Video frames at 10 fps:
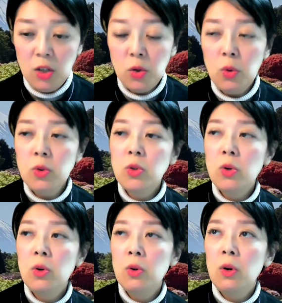And
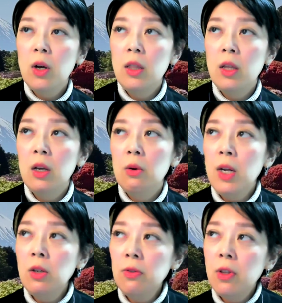also
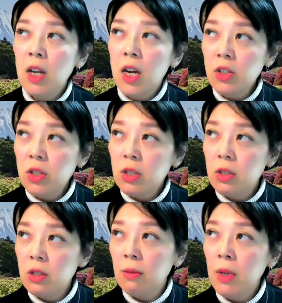one of the
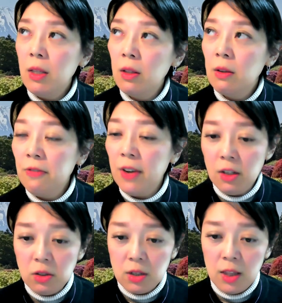largest, fund,
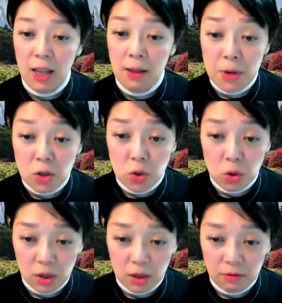the Emperor
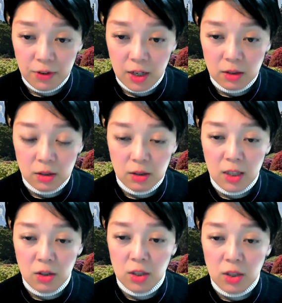Shoken Funds,
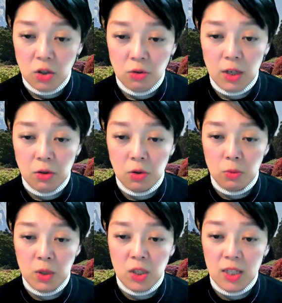International Red
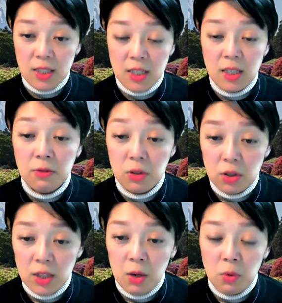Cross, which exists even
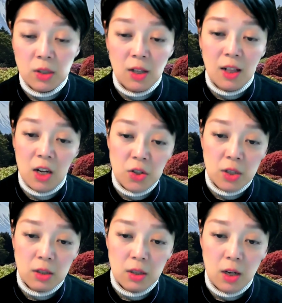today, was the
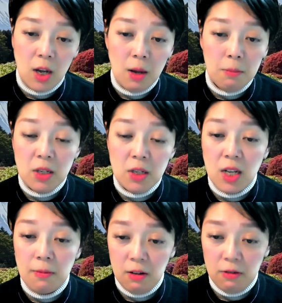largest
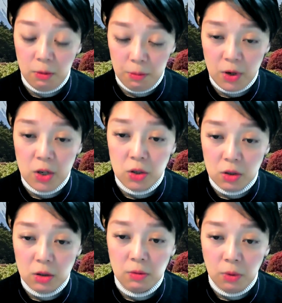peacetime relief
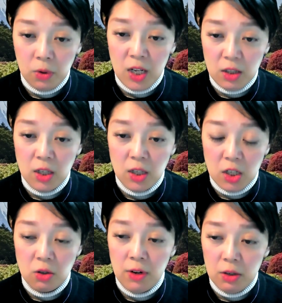operations for the
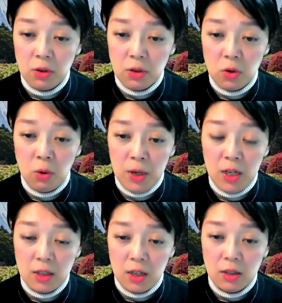International Red Cross
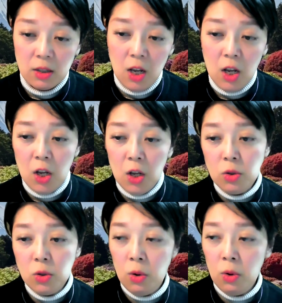communities.
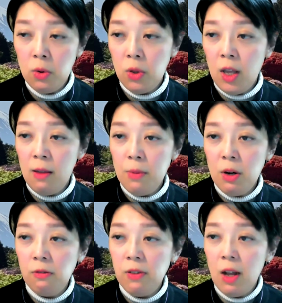So the
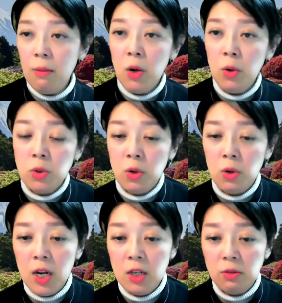imperial family
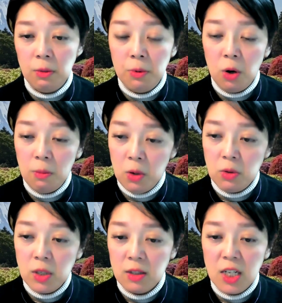also kind of
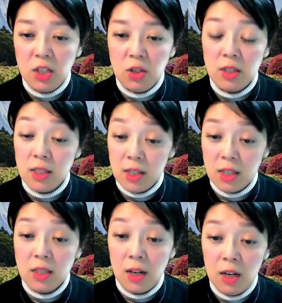promoted natural
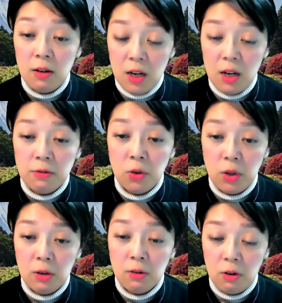disaster relief
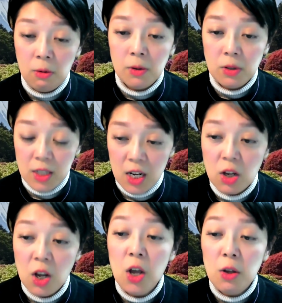on the global
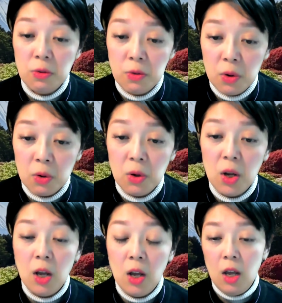stage through